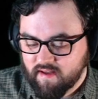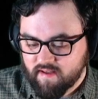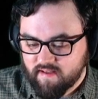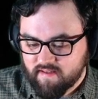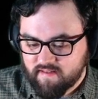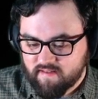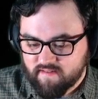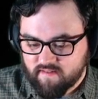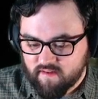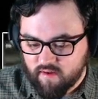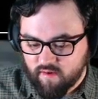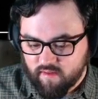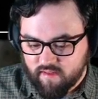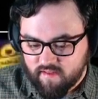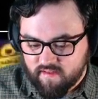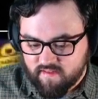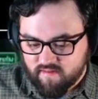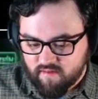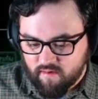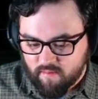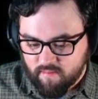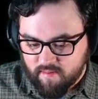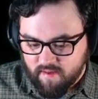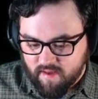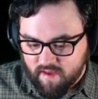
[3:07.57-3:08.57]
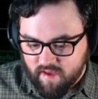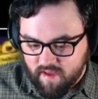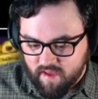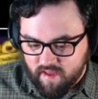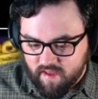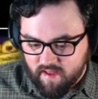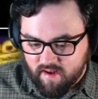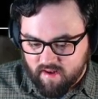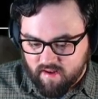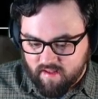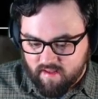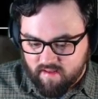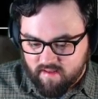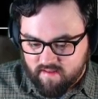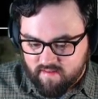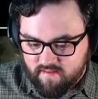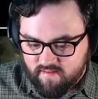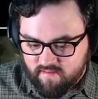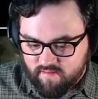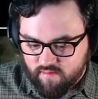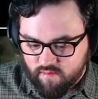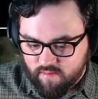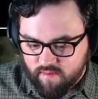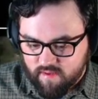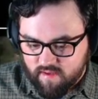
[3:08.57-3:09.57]
nice. So let's go back and
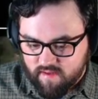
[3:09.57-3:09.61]
see what